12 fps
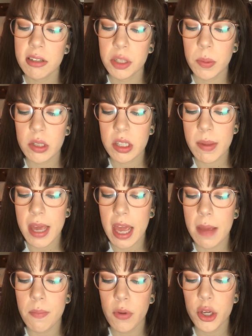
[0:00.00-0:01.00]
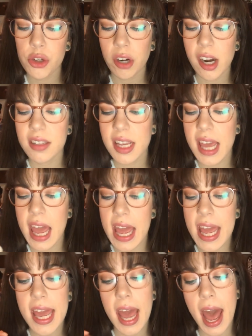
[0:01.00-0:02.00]
It's supposed to be a moisturizing
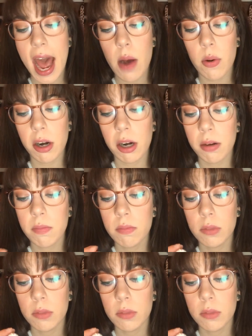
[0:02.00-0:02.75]
8-hour